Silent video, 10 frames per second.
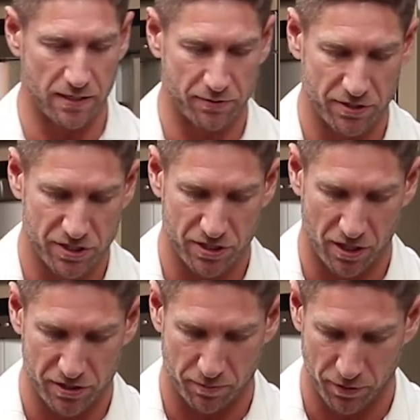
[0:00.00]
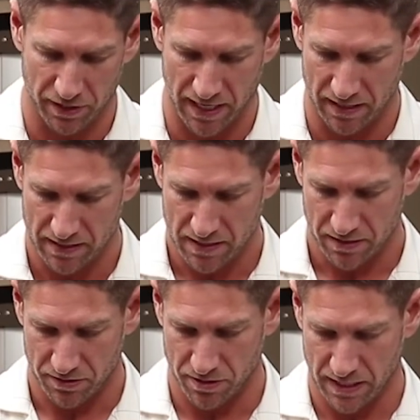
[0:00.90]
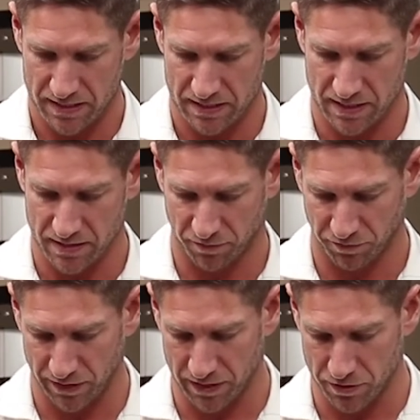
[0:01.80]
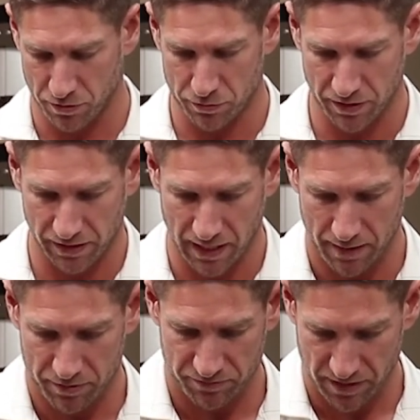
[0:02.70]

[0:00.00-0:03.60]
Now I'm gonna start to put that nicely, filling all the gaps